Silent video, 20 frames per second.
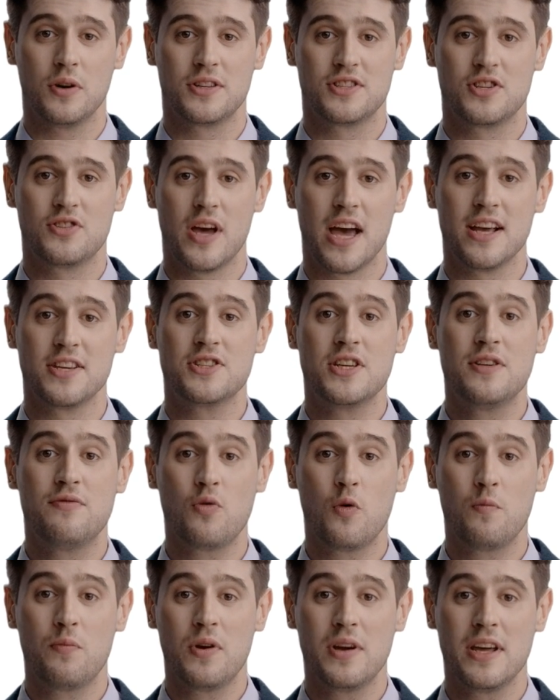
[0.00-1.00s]
Strategy
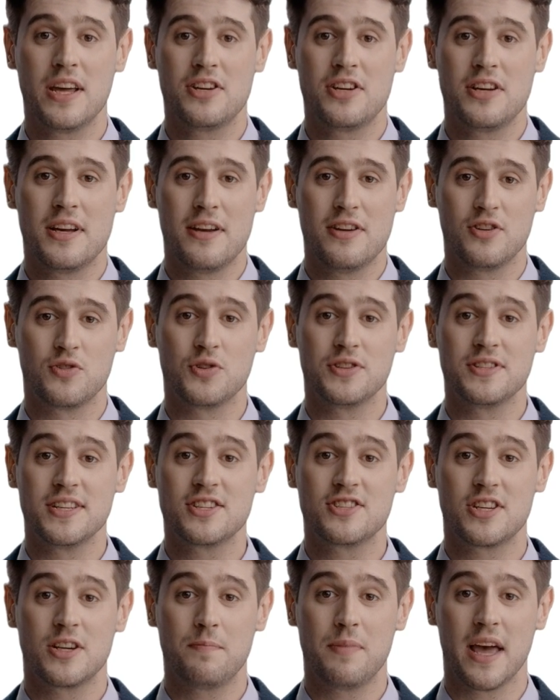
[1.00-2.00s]
Formulation and
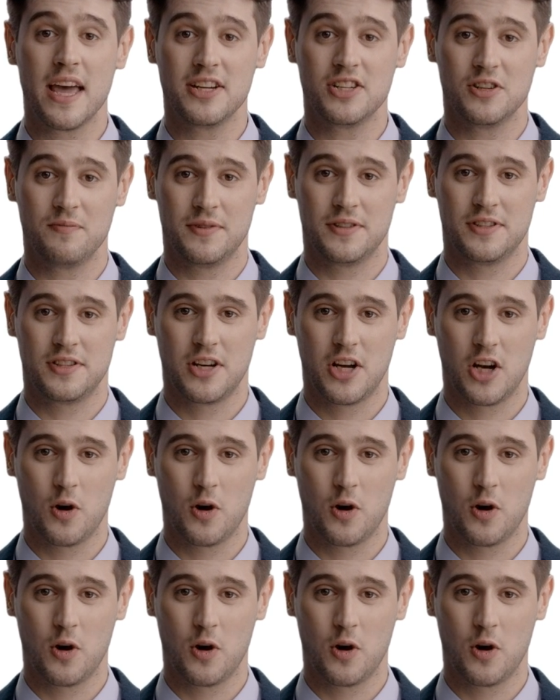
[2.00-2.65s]
Strategic Management,